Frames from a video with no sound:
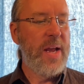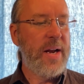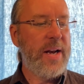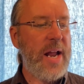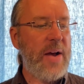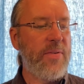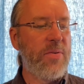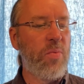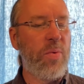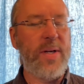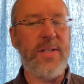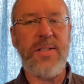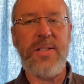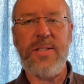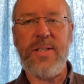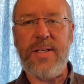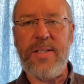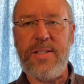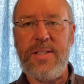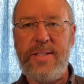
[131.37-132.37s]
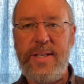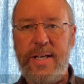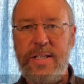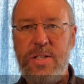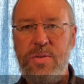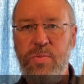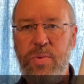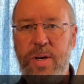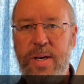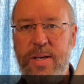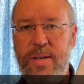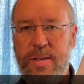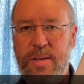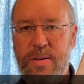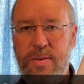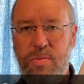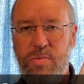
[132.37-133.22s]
Now, in one sense, that's what